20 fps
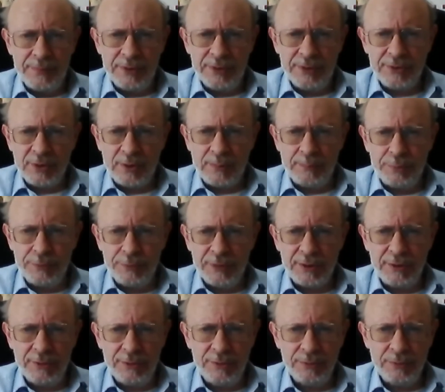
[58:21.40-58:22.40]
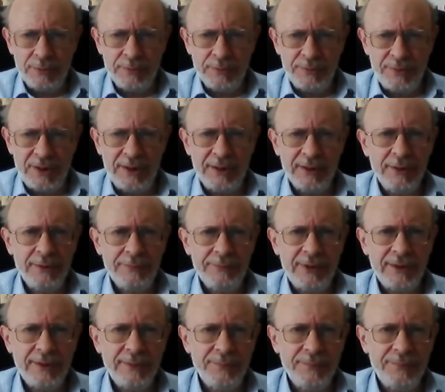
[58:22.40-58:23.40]
stop recording. If
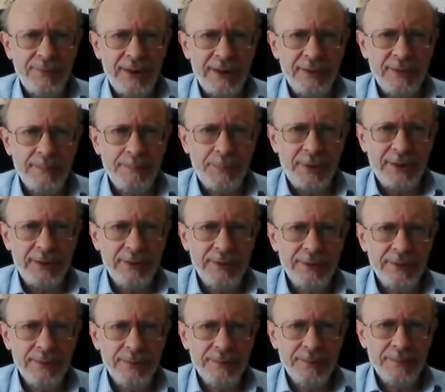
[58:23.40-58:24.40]
I can find the button.